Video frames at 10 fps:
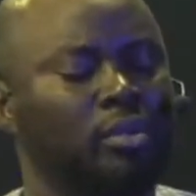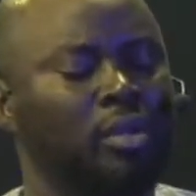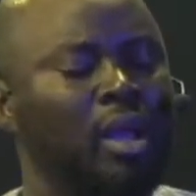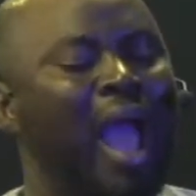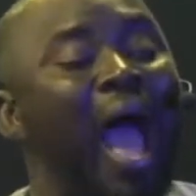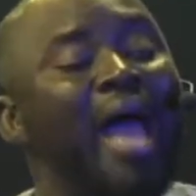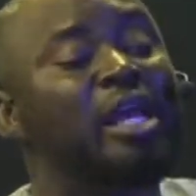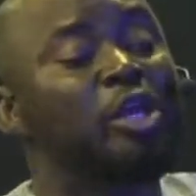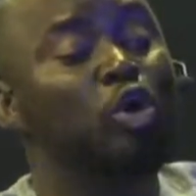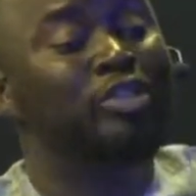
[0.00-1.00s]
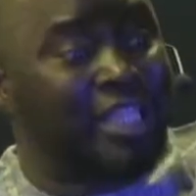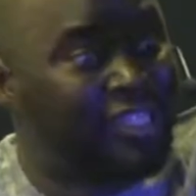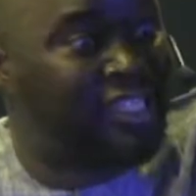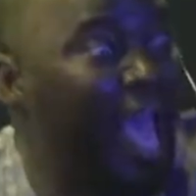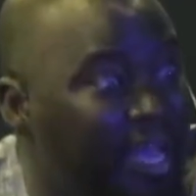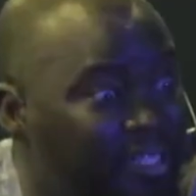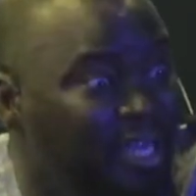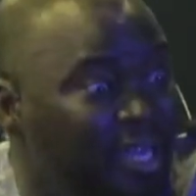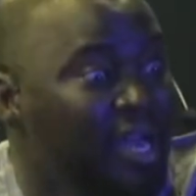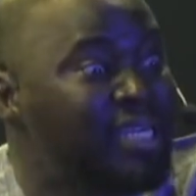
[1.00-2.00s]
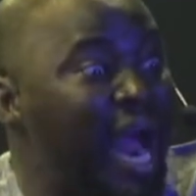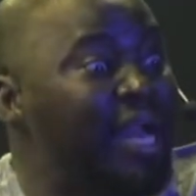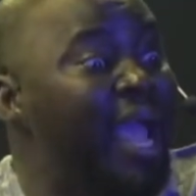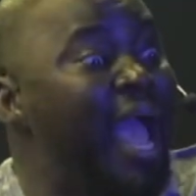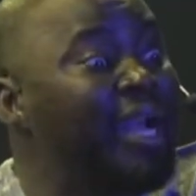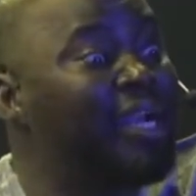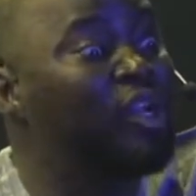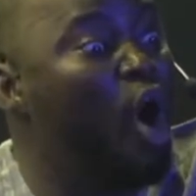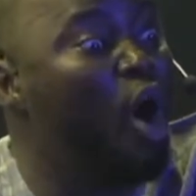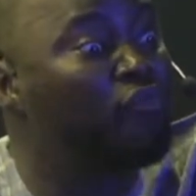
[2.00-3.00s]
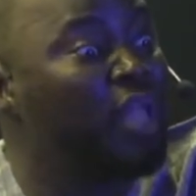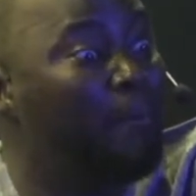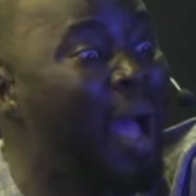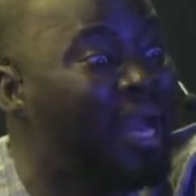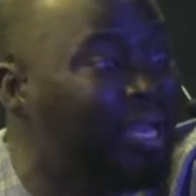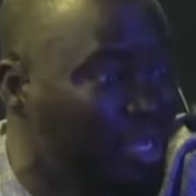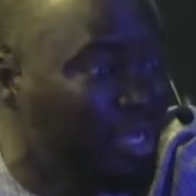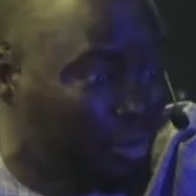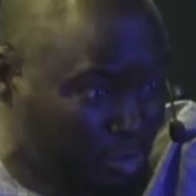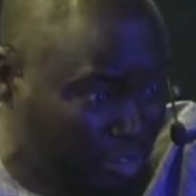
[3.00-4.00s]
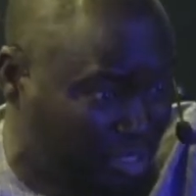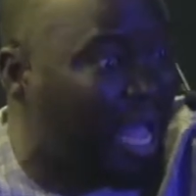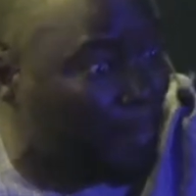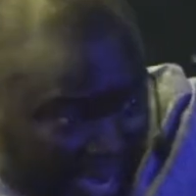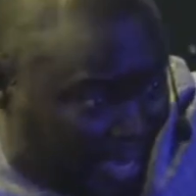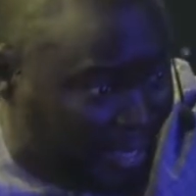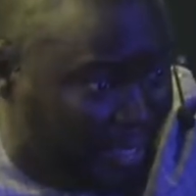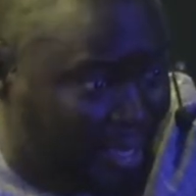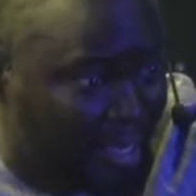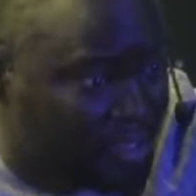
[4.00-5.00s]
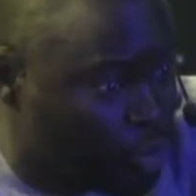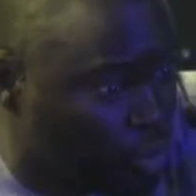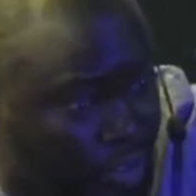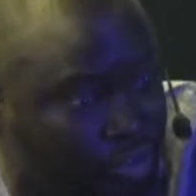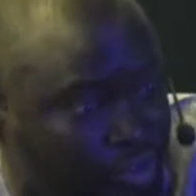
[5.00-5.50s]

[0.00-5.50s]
And you still see it that the end of the bad news that begin is good news.